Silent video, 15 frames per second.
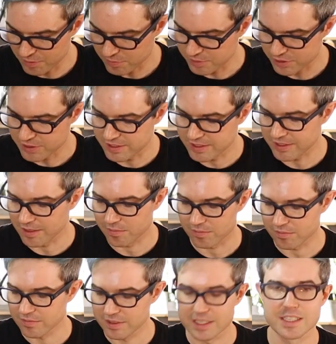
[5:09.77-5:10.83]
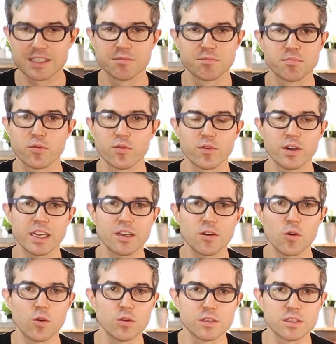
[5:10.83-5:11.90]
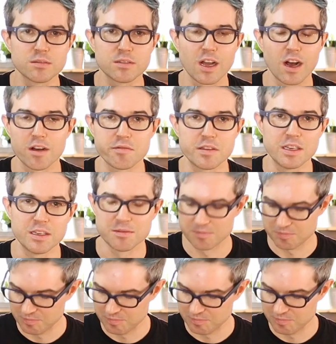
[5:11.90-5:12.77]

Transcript: that was just some pretty cold coffee.